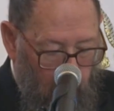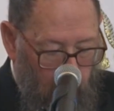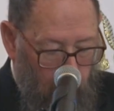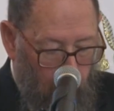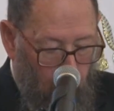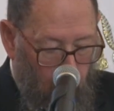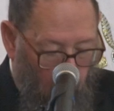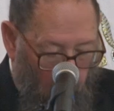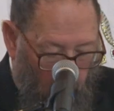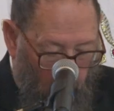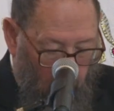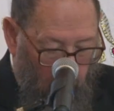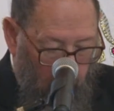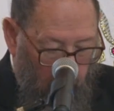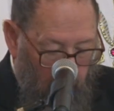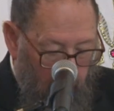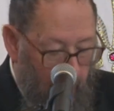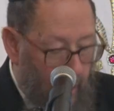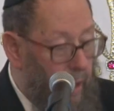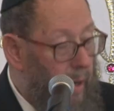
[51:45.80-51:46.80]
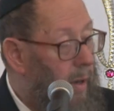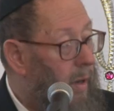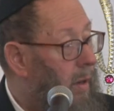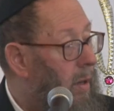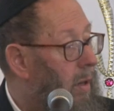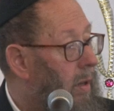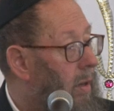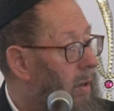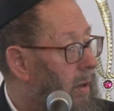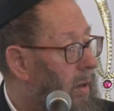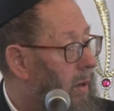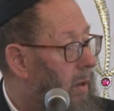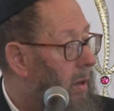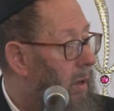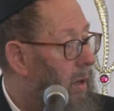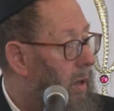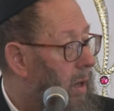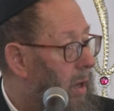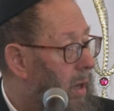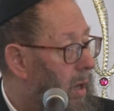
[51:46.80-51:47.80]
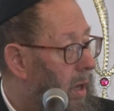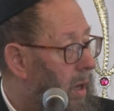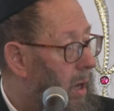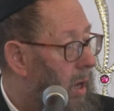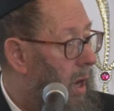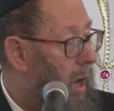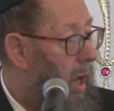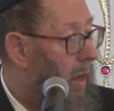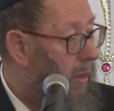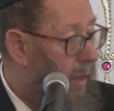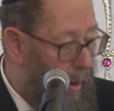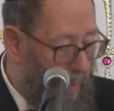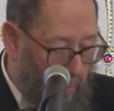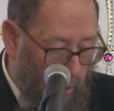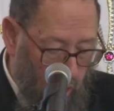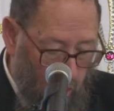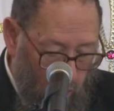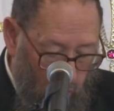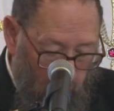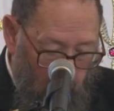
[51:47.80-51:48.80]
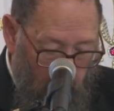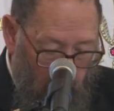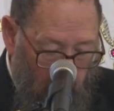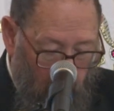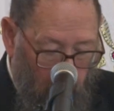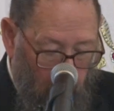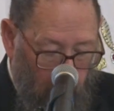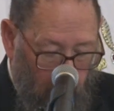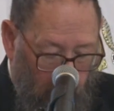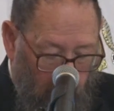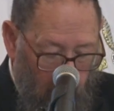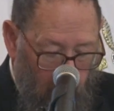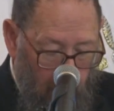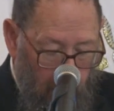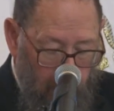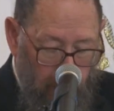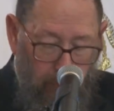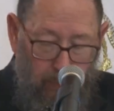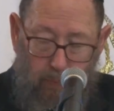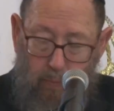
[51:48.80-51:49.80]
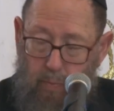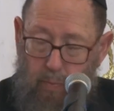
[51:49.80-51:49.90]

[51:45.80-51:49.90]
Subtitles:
The war will end, and then Moshiach will come.